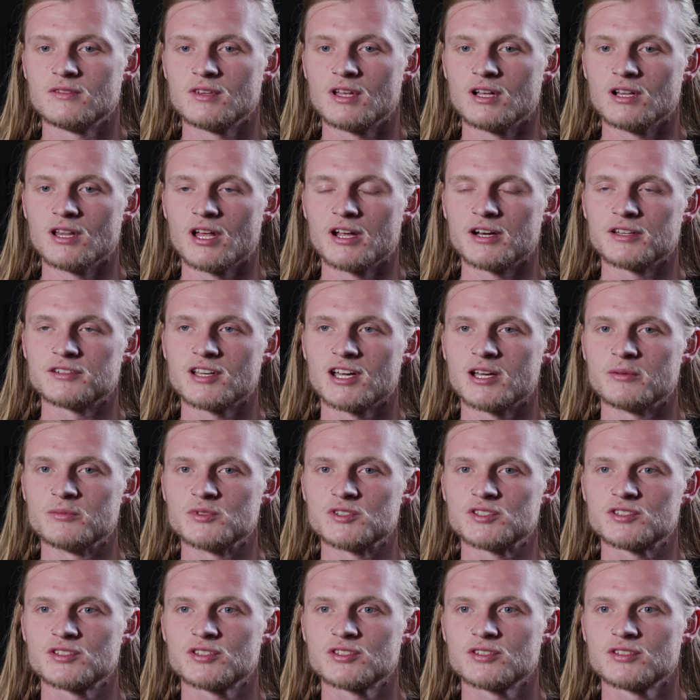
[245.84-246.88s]
a lot of
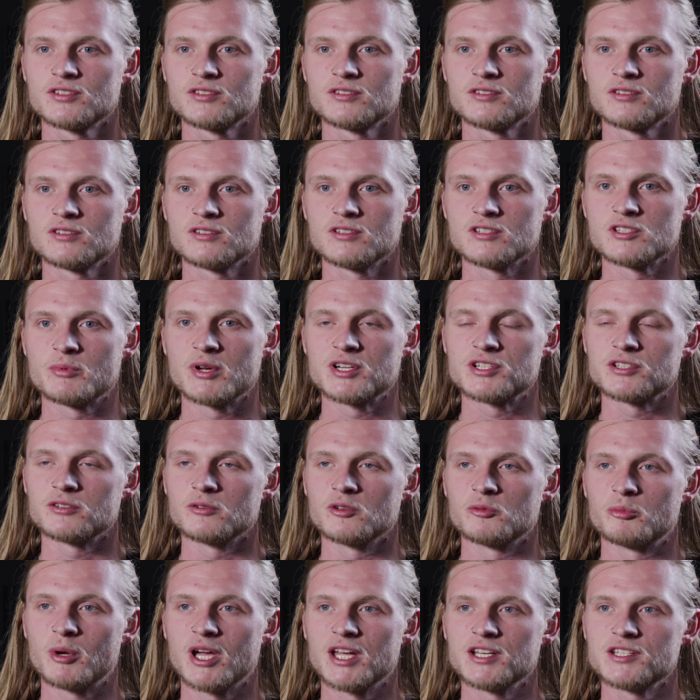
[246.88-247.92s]
times especially
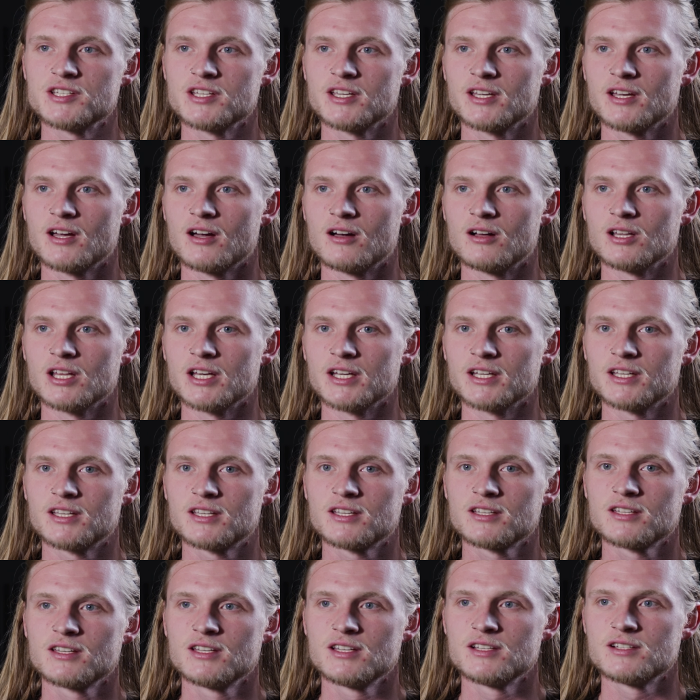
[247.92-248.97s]
with painting, I'll
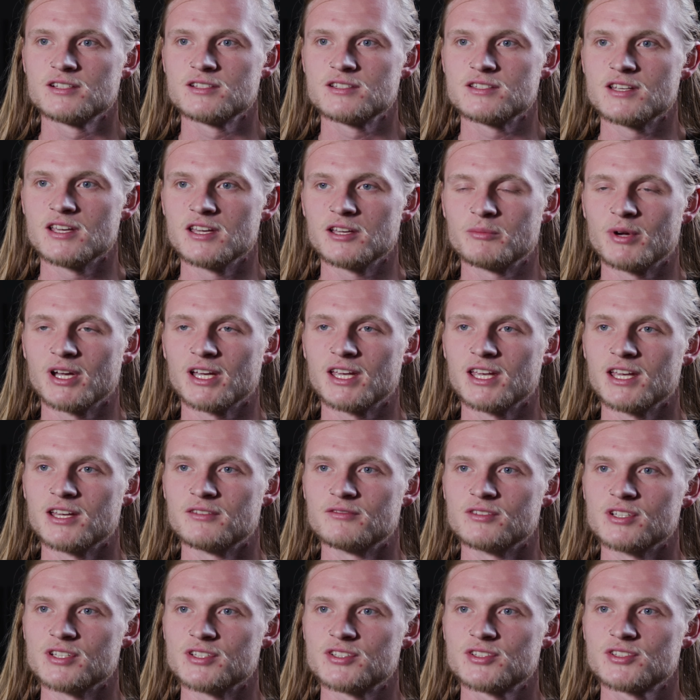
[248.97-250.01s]
like take my
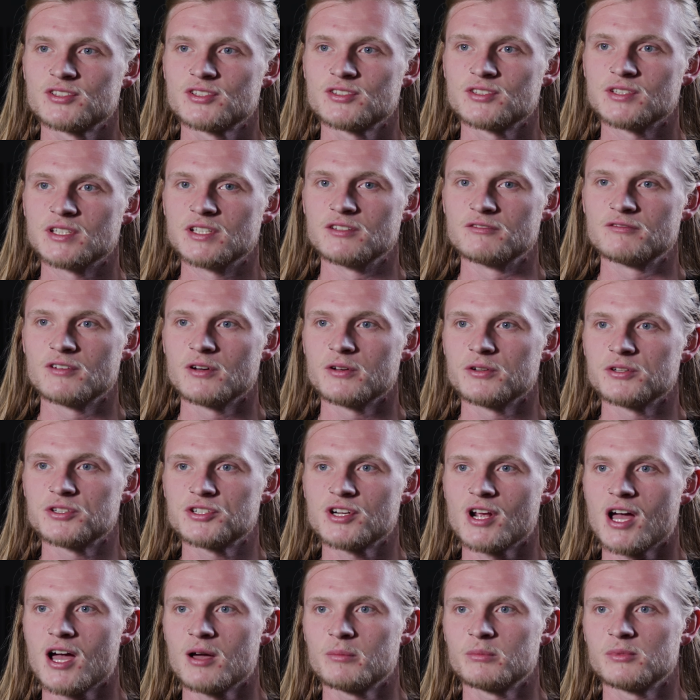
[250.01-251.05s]
canvas into
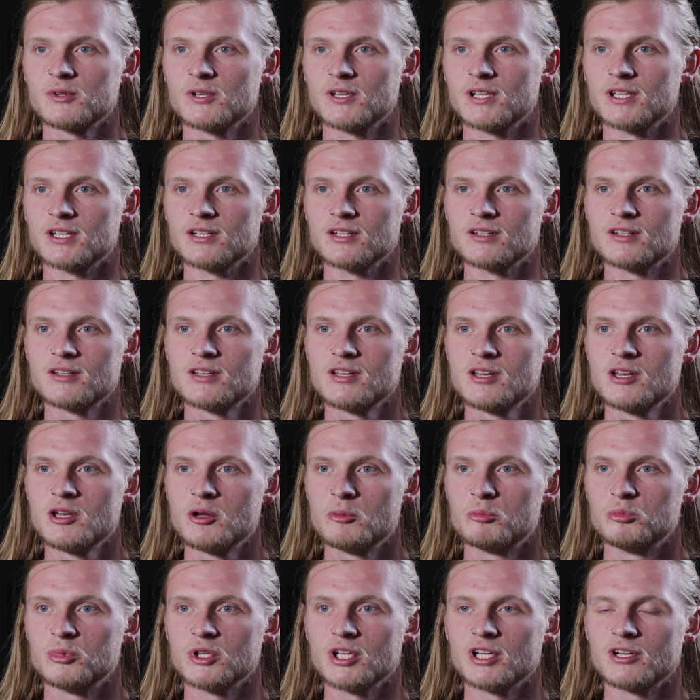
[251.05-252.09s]
Photoshop and
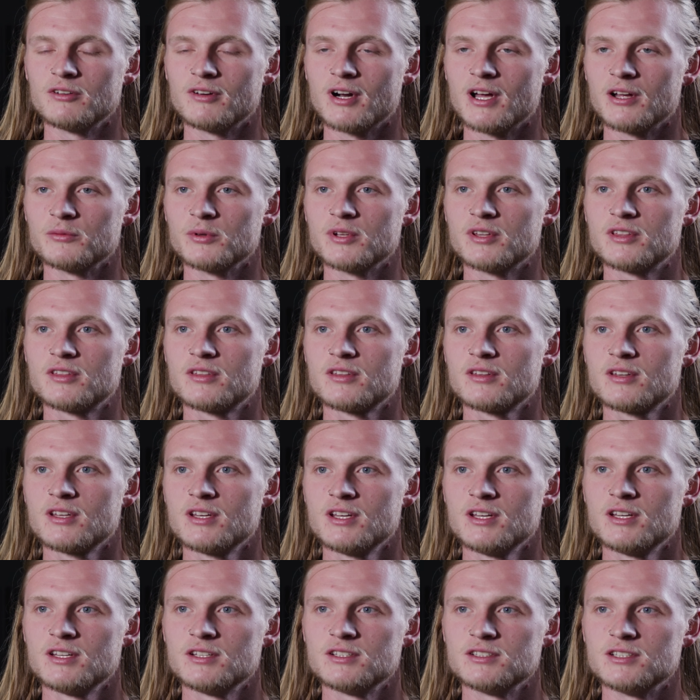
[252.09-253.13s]
play around with
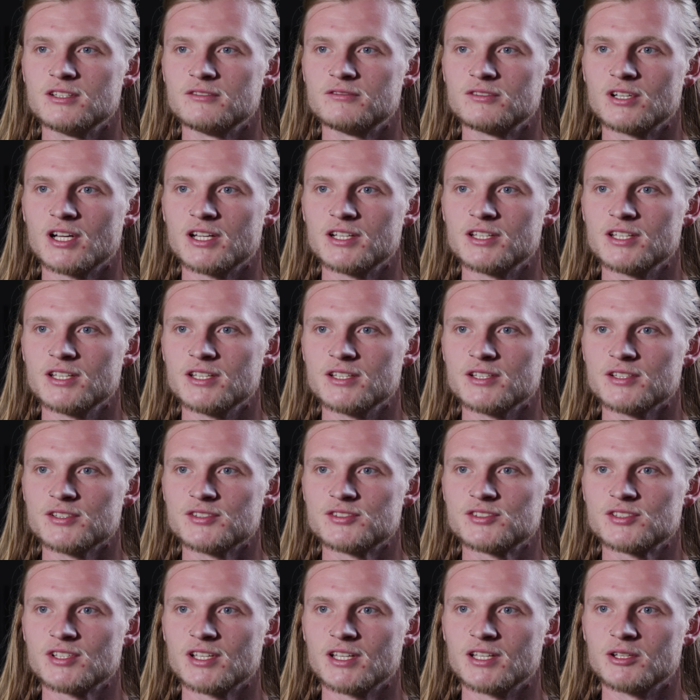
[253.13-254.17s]
different
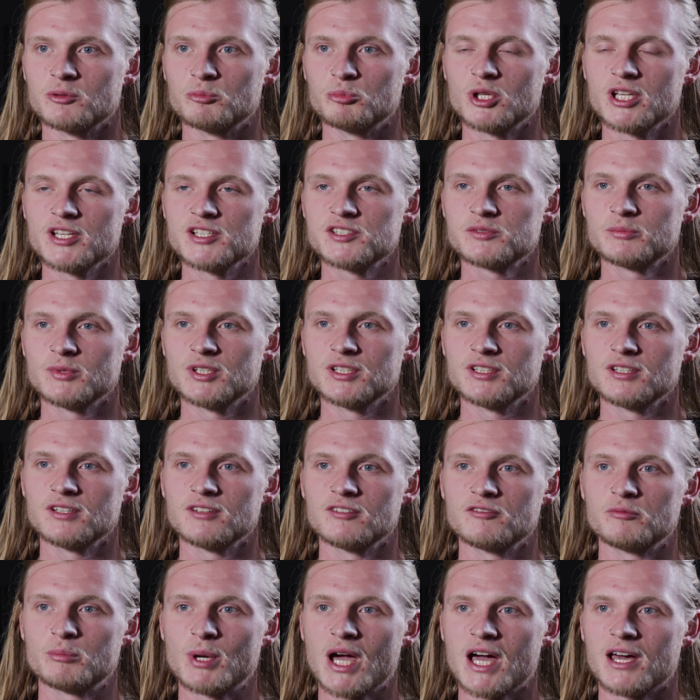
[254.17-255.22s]
ideas and placement
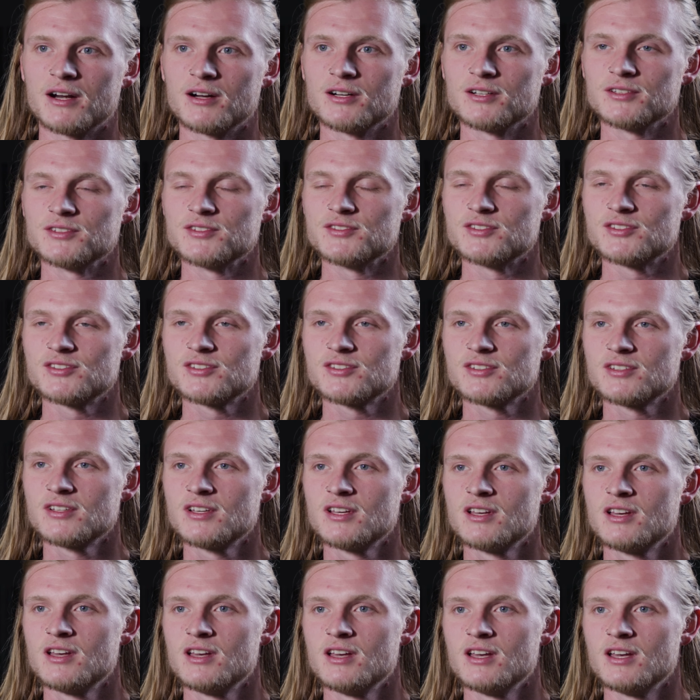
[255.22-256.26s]
of patterns.
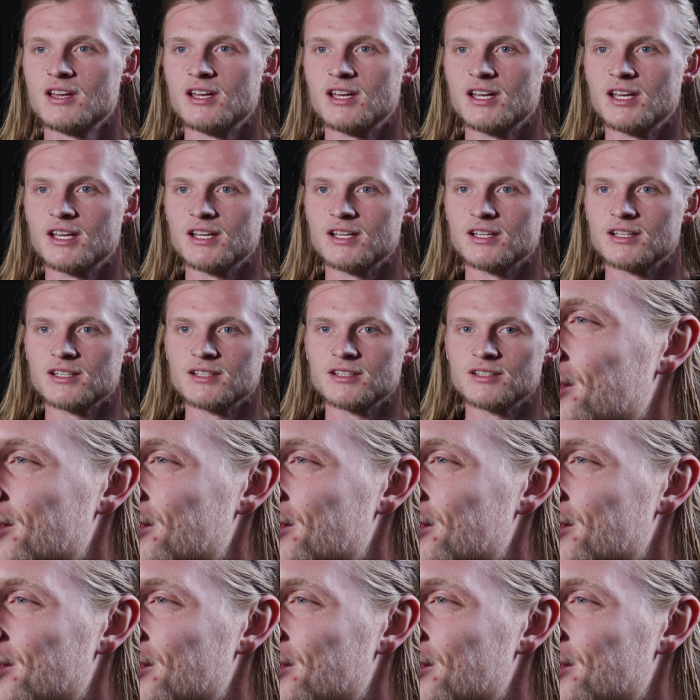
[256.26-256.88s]
Some advice that I